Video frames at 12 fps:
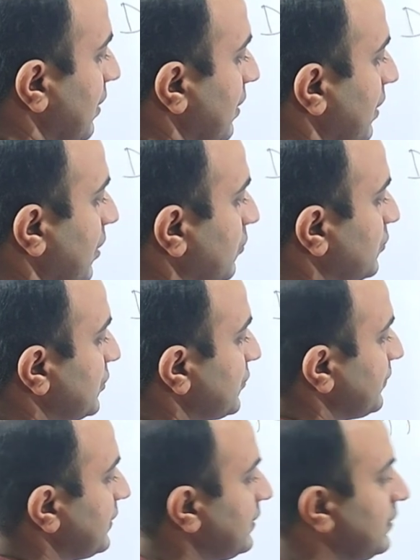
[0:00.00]
How
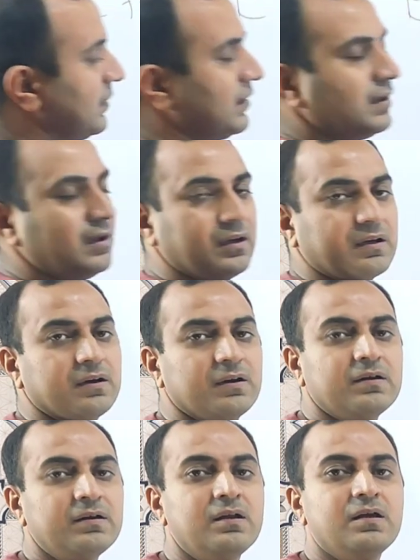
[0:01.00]
this will
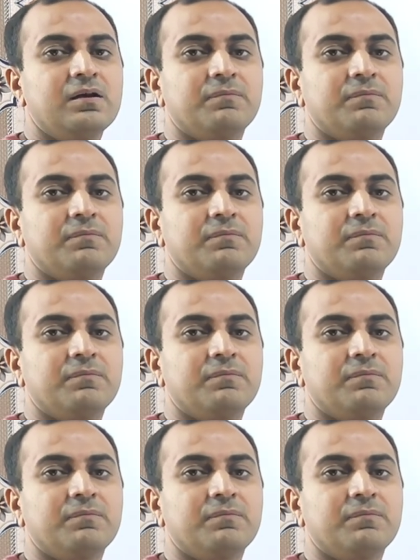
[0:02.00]
occur?